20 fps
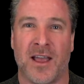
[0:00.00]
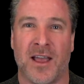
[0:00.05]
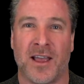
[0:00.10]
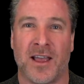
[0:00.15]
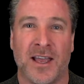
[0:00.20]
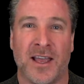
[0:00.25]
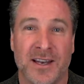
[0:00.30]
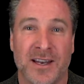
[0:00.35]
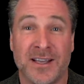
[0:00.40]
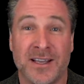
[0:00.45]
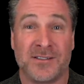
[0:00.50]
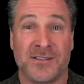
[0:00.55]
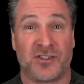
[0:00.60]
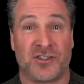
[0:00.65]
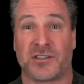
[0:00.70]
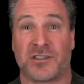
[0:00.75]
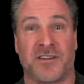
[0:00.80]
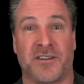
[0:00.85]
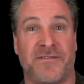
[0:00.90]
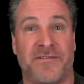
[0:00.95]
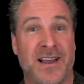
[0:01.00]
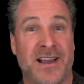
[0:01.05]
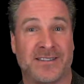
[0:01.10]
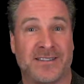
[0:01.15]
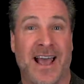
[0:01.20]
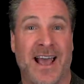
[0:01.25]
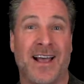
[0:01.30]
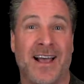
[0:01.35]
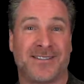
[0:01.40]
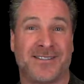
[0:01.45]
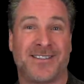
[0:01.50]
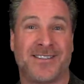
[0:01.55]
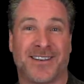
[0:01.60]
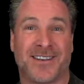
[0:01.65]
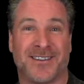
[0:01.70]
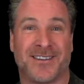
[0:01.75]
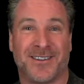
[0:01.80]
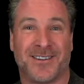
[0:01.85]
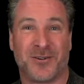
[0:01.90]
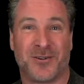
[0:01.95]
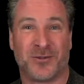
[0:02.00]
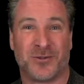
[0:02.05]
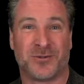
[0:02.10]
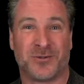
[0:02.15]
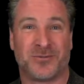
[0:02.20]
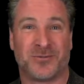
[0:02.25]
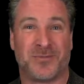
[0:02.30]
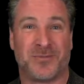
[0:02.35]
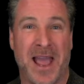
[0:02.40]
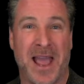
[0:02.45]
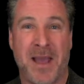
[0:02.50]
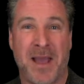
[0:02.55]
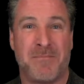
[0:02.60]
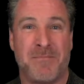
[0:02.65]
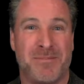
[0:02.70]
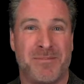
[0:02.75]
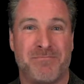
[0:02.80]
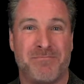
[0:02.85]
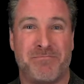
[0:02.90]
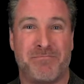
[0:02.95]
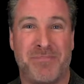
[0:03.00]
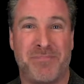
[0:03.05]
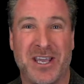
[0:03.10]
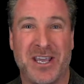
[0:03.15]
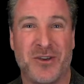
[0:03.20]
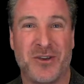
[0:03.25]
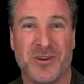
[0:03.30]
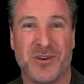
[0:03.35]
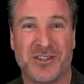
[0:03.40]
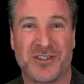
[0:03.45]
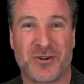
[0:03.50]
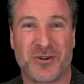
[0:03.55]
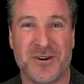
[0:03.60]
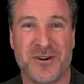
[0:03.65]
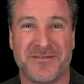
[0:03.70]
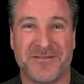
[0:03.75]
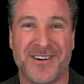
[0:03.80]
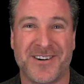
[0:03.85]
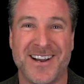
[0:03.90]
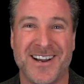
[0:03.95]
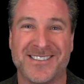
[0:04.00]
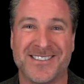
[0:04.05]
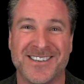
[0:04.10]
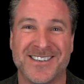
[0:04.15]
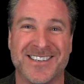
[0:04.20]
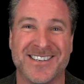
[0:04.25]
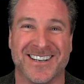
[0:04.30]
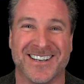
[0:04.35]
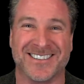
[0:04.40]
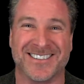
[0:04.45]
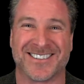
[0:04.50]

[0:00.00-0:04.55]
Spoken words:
it is just a fantastic little ambiguous turn of phrase, isn't